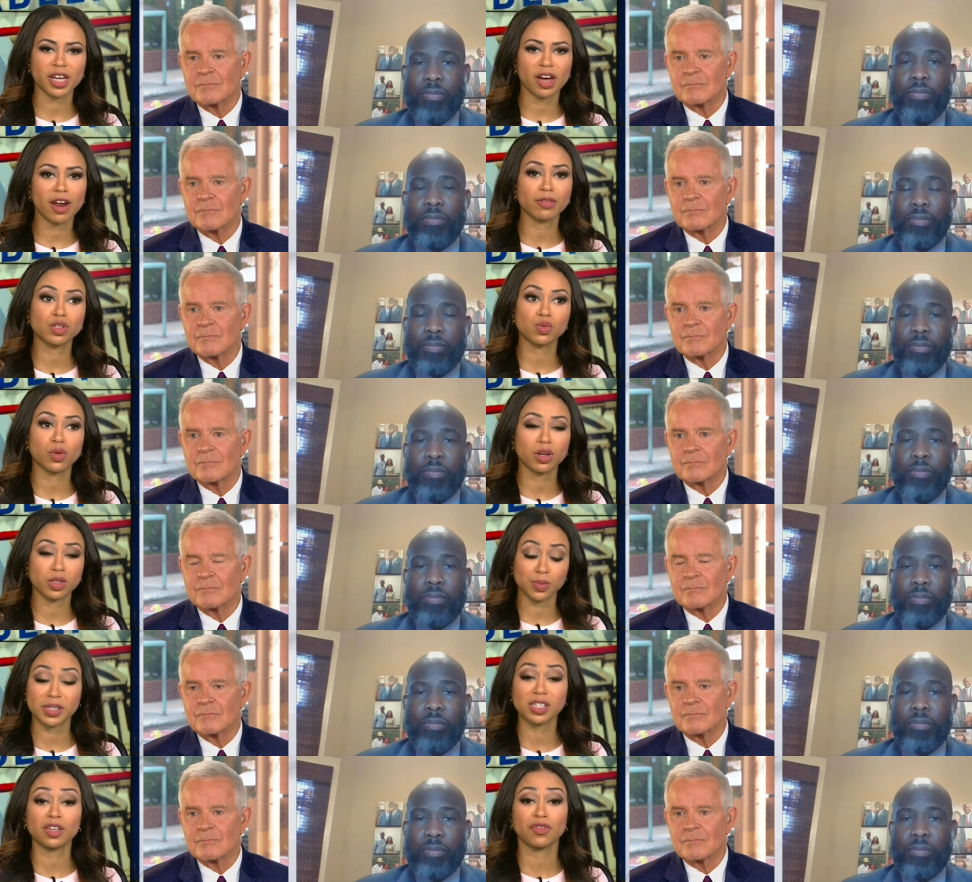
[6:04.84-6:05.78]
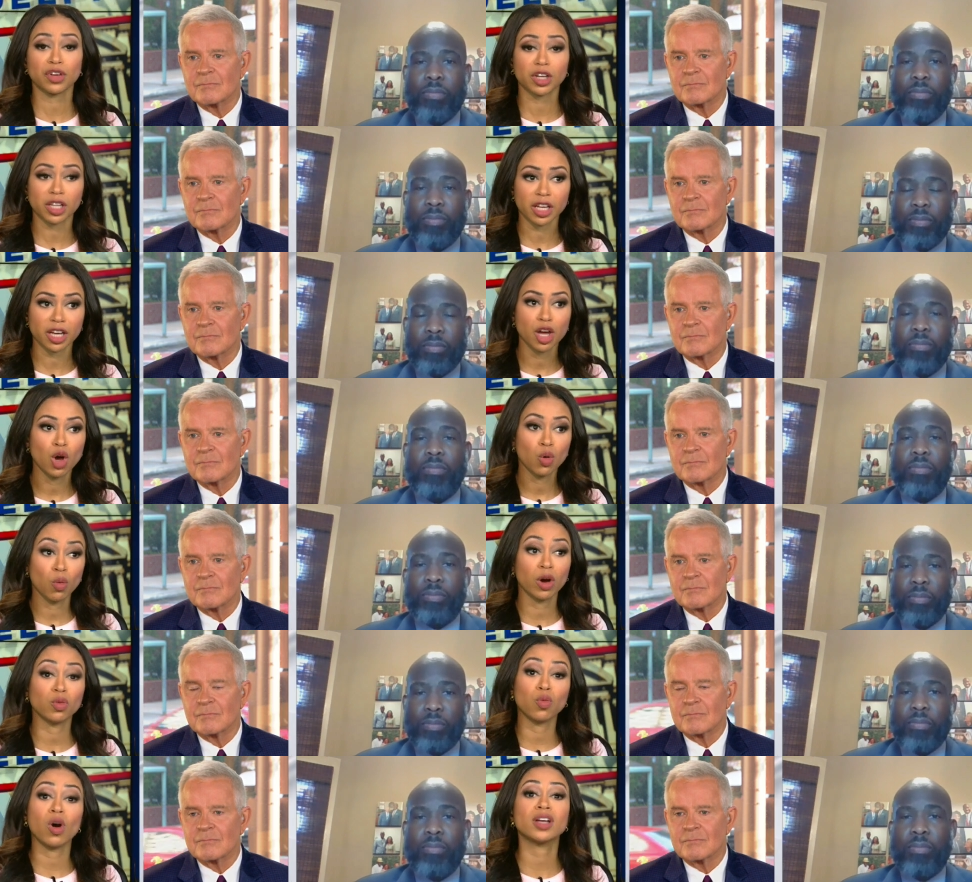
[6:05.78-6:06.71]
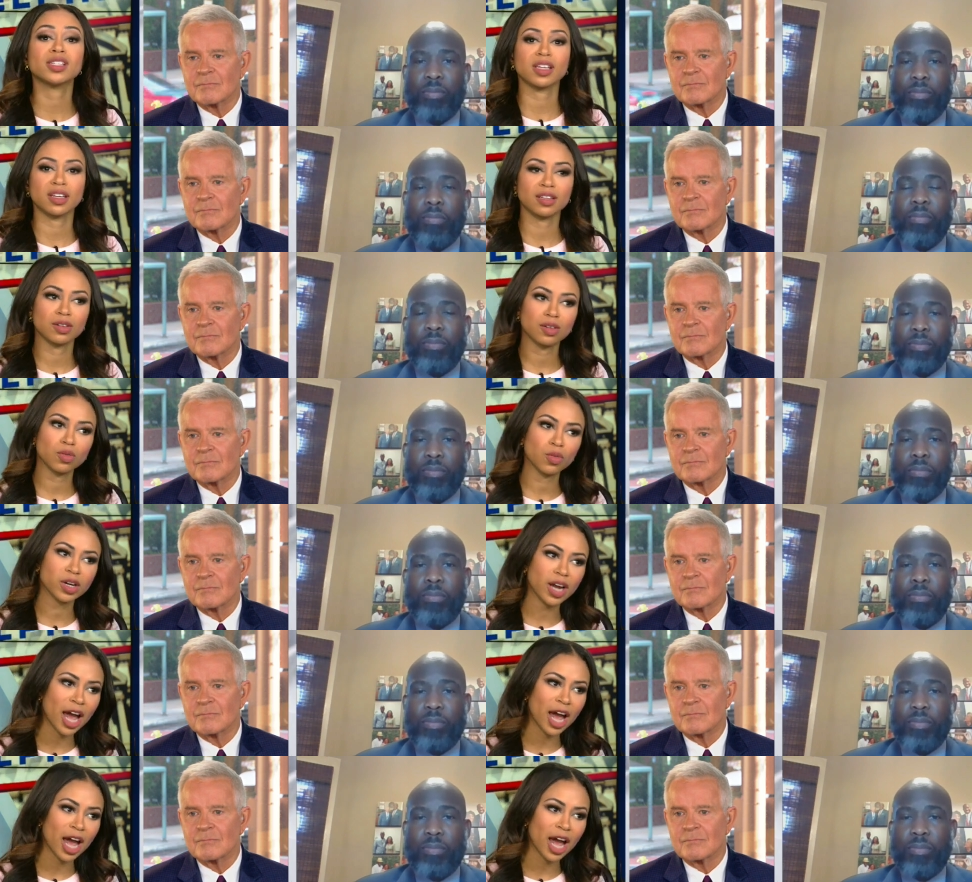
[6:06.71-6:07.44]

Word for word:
Speaker 1: down. I was just wondering specifically, what was it? What